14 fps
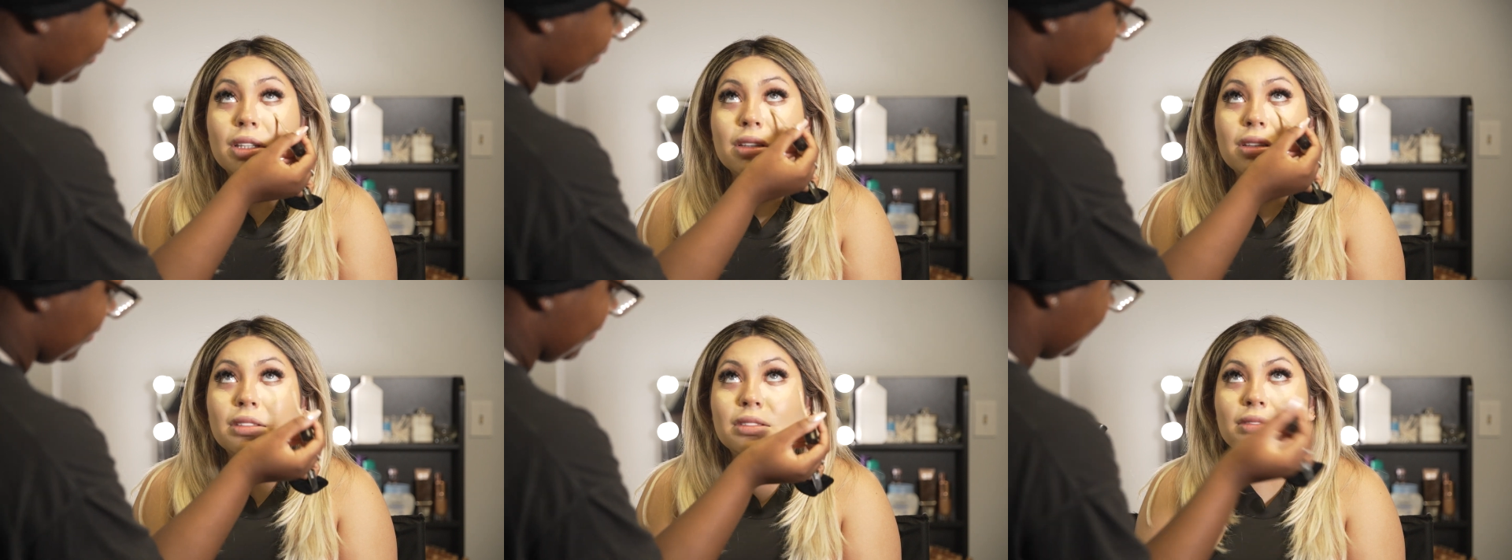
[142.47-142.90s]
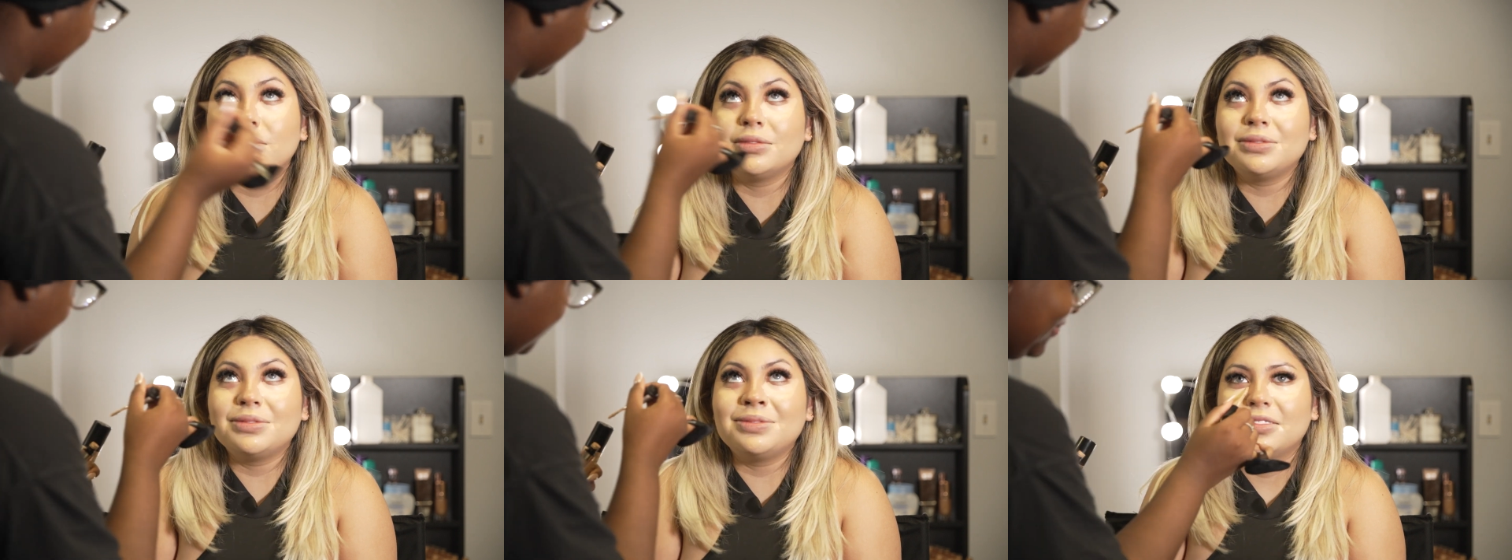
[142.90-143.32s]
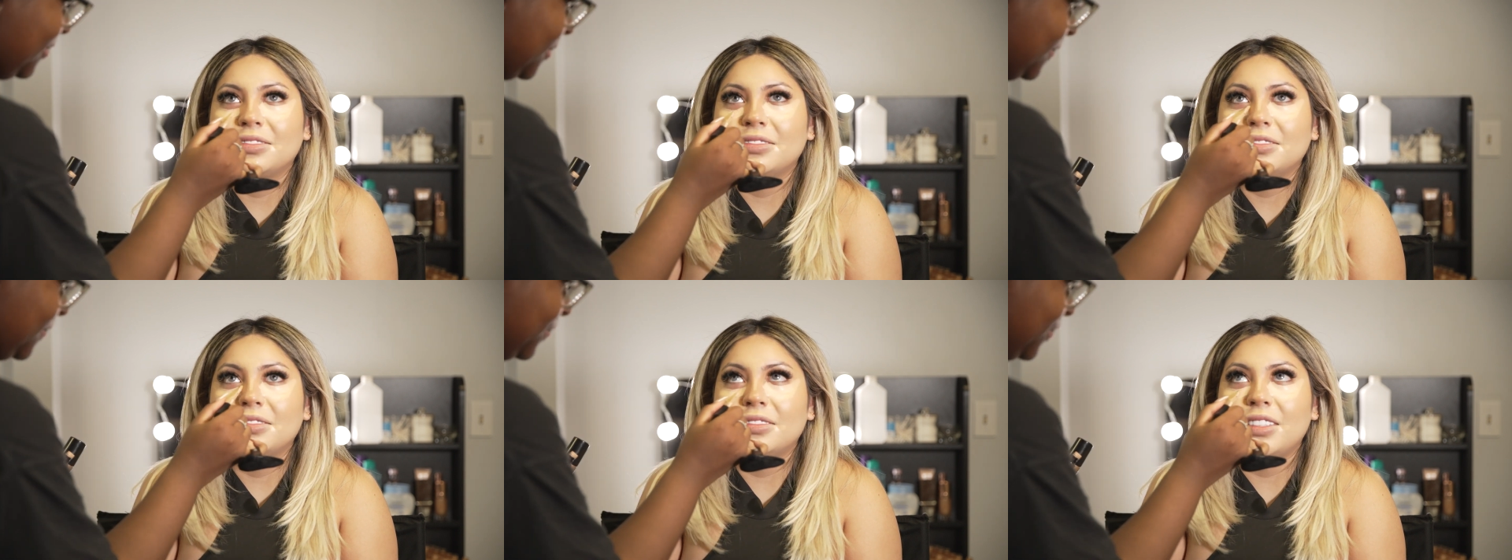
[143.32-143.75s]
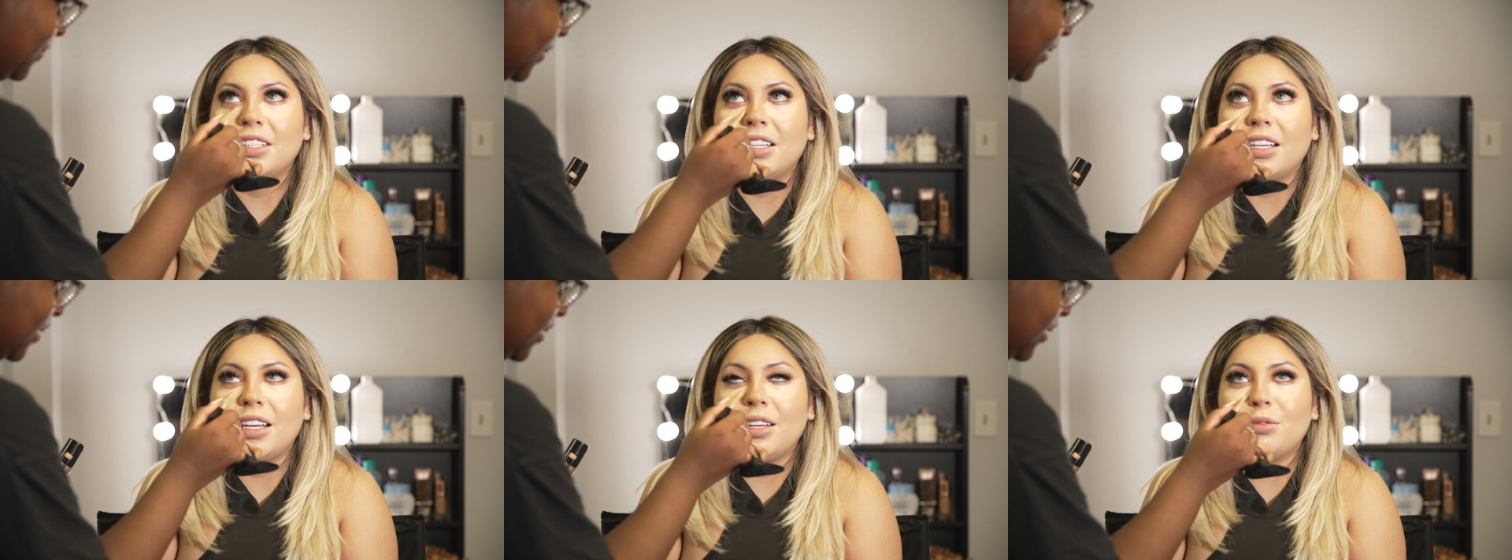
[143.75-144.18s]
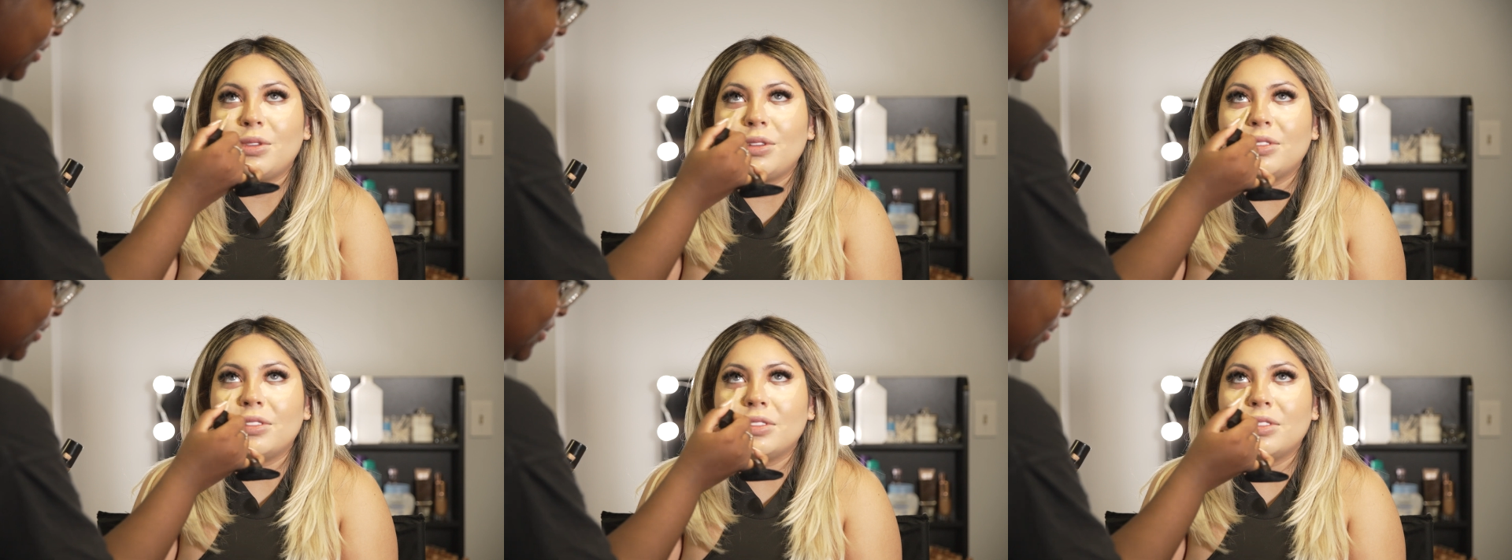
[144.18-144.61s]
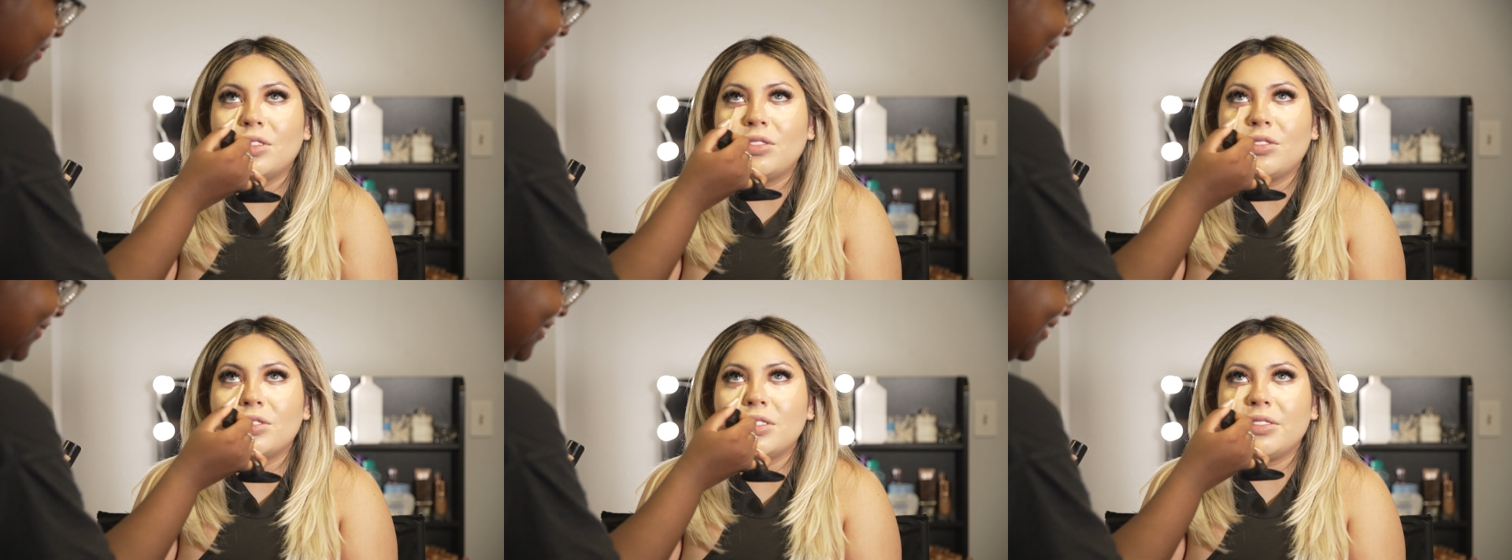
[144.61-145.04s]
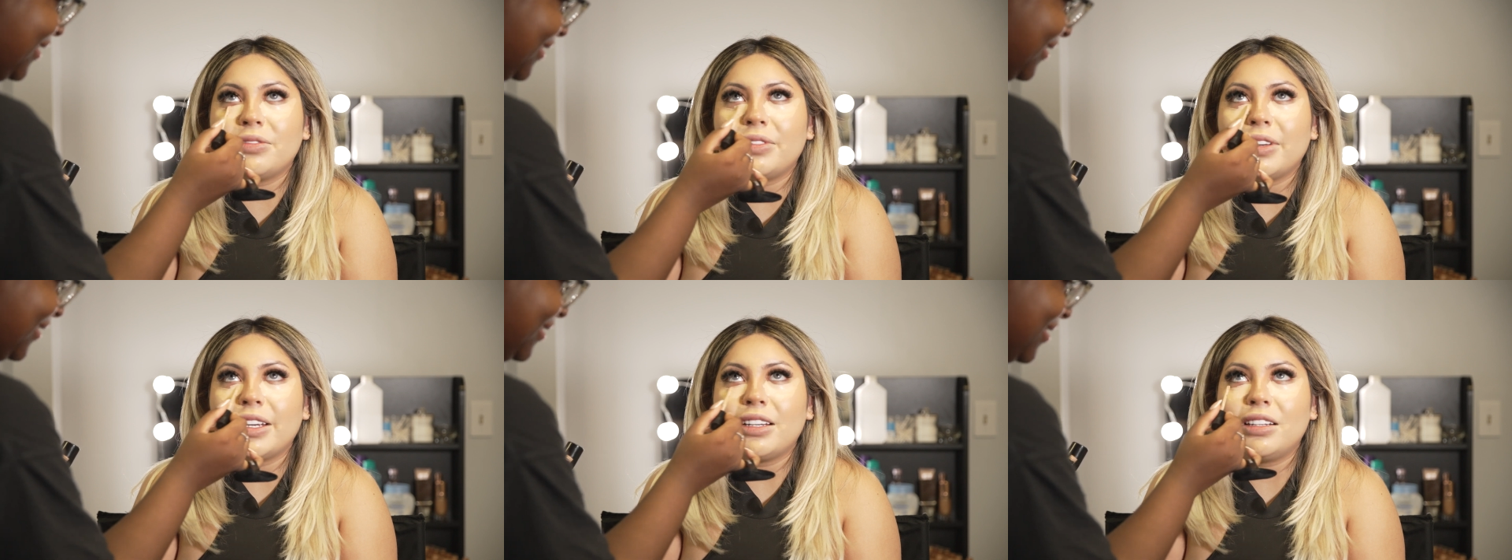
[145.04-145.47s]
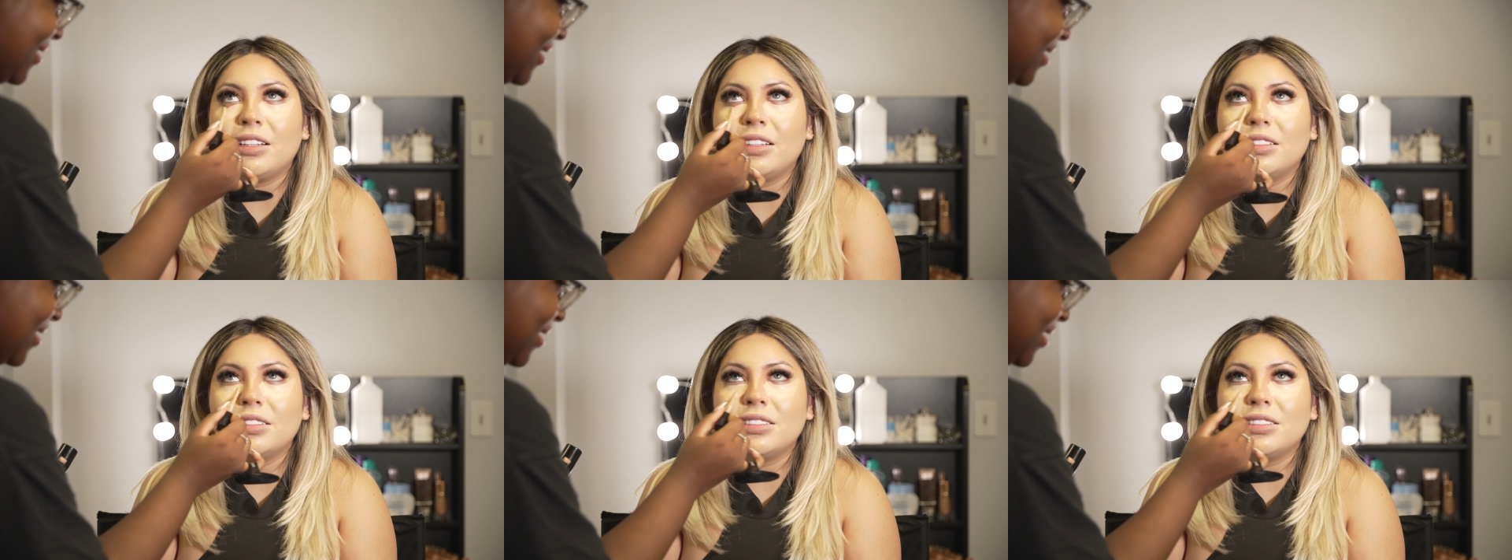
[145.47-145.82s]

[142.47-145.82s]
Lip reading: but it's lightweight, which I love.